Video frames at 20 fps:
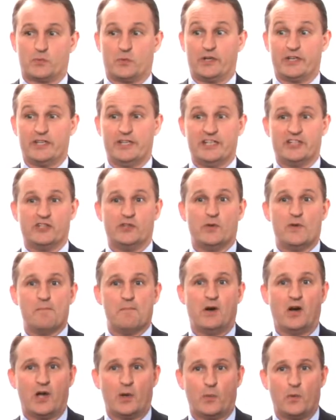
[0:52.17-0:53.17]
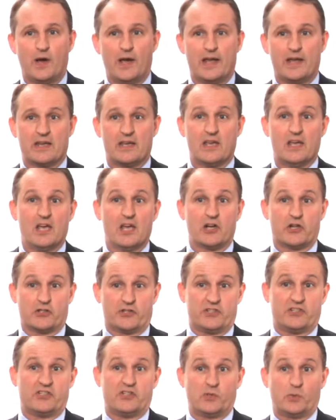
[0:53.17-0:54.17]
well, you need to do it my way
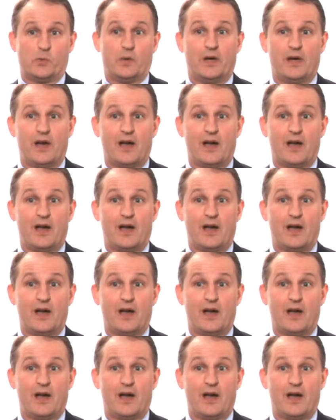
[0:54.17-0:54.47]
because this is the way